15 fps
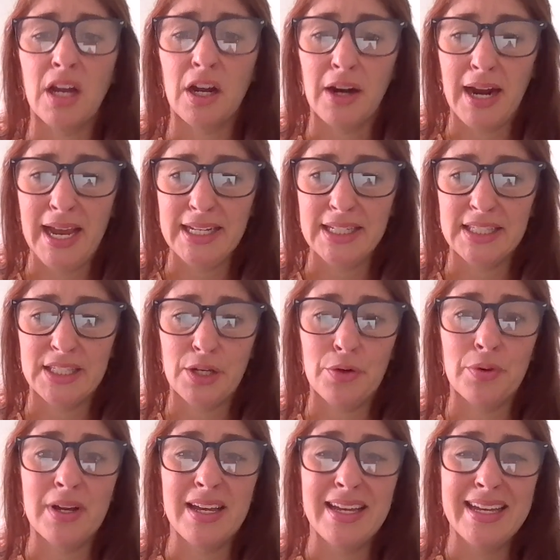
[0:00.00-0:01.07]
All right.
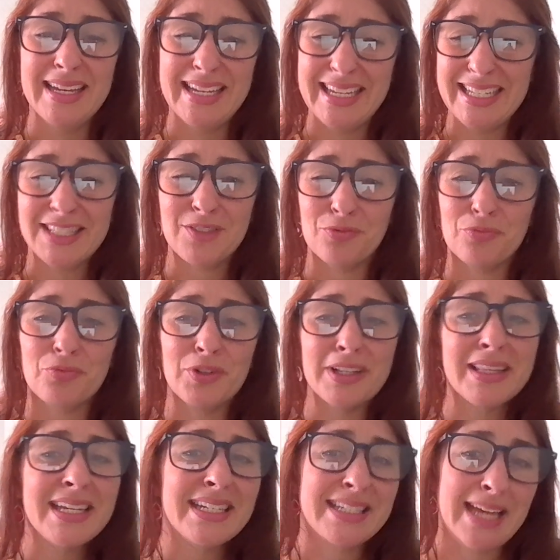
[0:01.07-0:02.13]
So it's
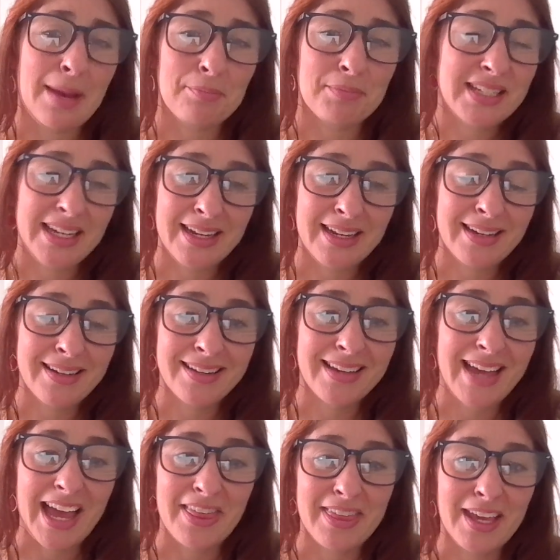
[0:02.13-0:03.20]
really tempting,
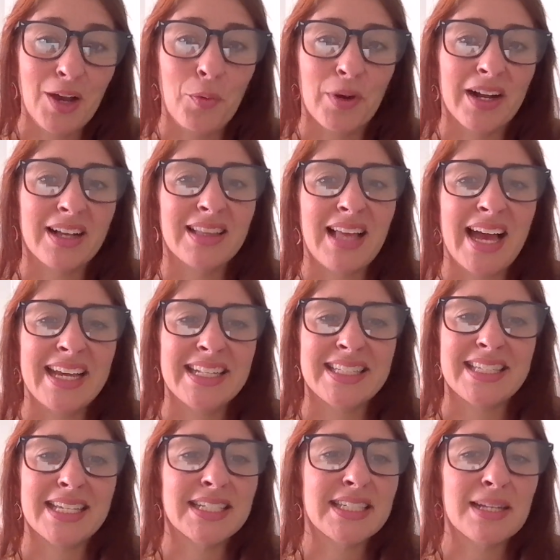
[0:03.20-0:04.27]
I think, when a client
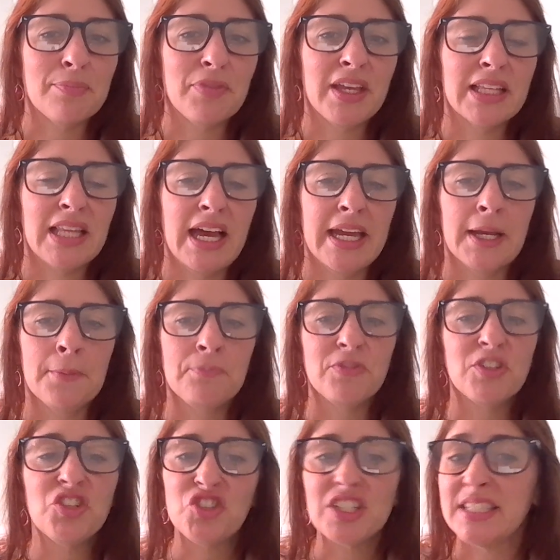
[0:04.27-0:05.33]
says something like,
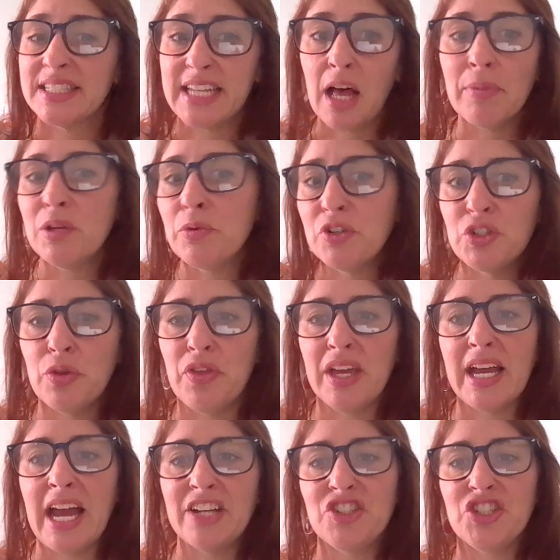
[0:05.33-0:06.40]
just tell me what you
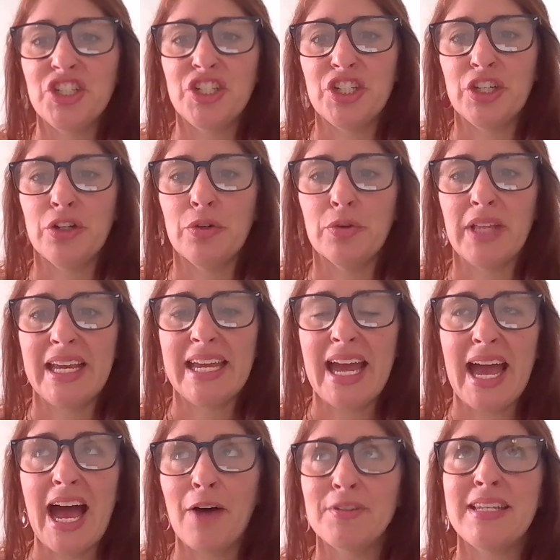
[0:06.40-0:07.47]
think I should do. Like,
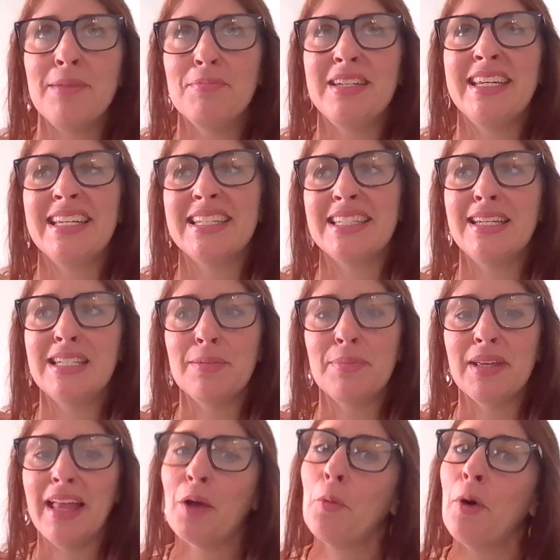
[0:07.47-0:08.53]
how tempting is it to
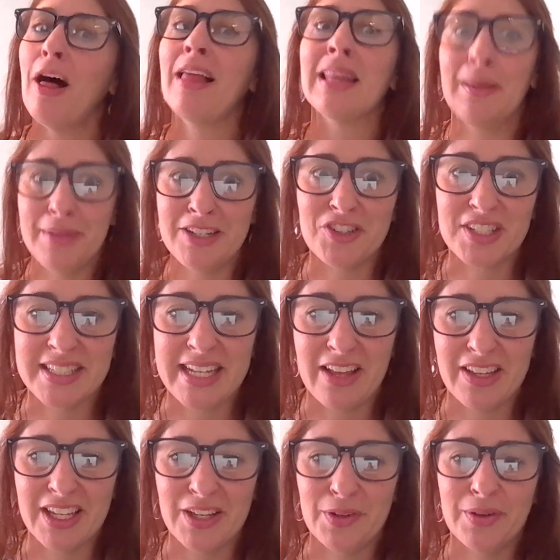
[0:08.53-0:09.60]
be like, well, let me just
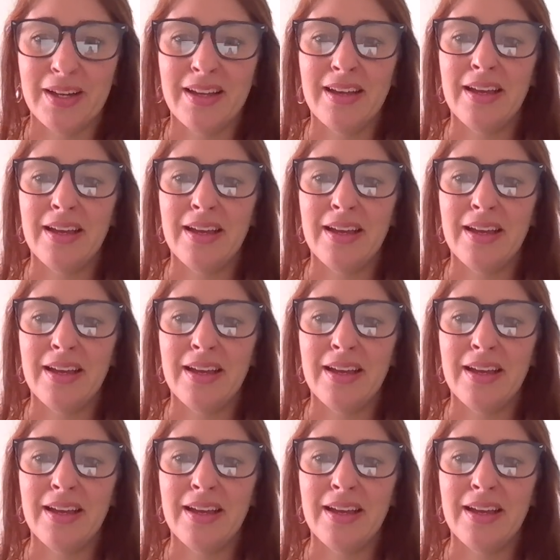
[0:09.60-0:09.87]
tell you.